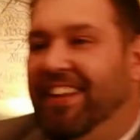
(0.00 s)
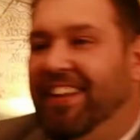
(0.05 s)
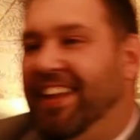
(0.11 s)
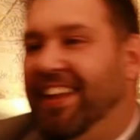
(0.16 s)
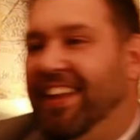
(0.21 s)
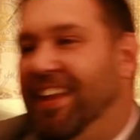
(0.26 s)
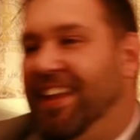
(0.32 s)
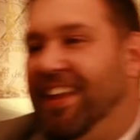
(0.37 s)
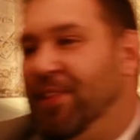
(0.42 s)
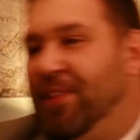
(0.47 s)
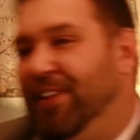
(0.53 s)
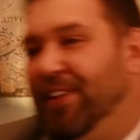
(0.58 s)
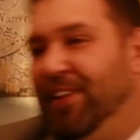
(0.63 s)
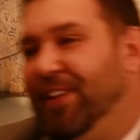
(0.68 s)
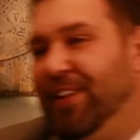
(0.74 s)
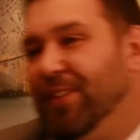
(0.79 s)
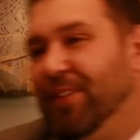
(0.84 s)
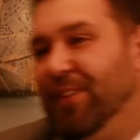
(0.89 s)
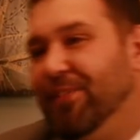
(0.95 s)
hey Anthony, can
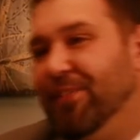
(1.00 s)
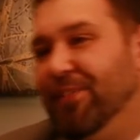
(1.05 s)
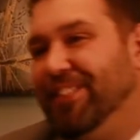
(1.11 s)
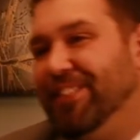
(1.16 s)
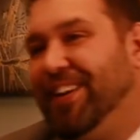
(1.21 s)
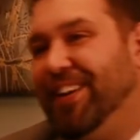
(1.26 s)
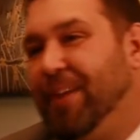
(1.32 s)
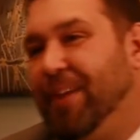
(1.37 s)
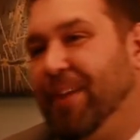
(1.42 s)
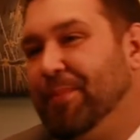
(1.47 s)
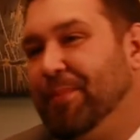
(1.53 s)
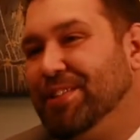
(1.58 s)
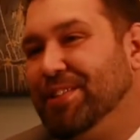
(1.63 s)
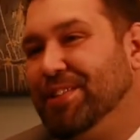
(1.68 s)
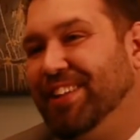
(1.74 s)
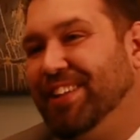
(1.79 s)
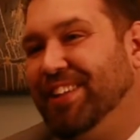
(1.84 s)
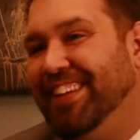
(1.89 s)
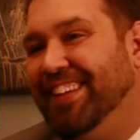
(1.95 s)
you come fix the copy
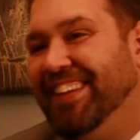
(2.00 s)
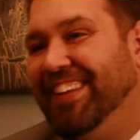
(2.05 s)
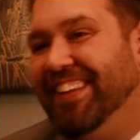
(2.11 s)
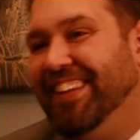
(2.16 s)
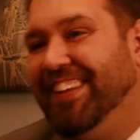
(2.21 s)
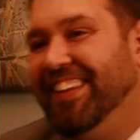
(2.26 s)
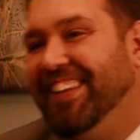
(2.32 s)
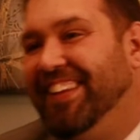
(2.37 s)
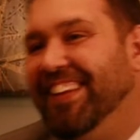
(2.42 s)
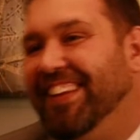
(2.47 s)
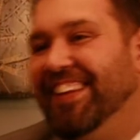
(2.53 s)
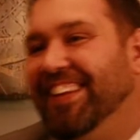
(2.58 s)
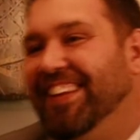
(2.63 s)
machine and